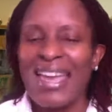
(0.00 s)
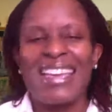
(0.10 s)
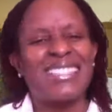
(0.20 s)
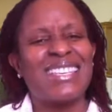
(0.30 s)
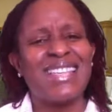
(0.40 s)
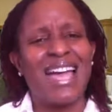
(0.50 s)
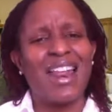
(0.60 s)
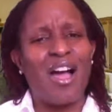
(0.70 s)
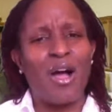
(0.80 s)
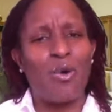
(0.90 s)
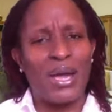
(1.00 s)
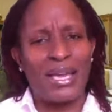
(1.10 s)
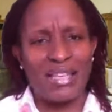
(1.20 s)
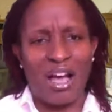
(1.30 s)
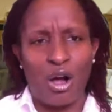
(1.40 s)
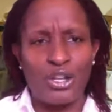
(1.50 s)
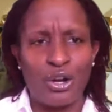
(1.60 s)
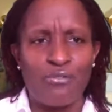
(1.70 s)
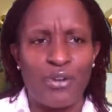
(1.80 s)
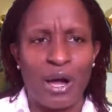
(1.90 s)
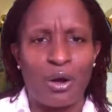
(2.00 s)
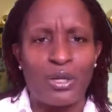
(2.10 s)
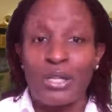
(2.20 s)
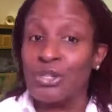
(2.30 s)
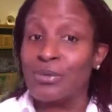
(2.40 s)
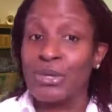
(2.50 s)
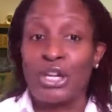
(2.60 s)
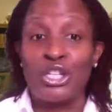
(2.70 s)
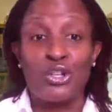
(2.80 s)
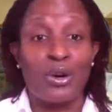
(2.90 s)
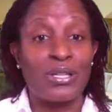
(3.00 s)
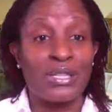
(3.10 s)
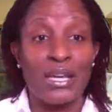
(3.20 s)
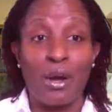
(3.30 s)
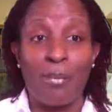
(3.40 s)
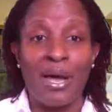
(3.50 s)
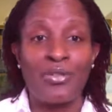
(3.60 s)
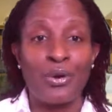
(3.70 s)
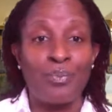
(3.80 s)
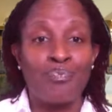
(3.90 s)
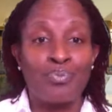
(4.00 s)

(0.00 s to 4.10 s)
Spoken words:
Because it's not always all your fault just because you're a single mother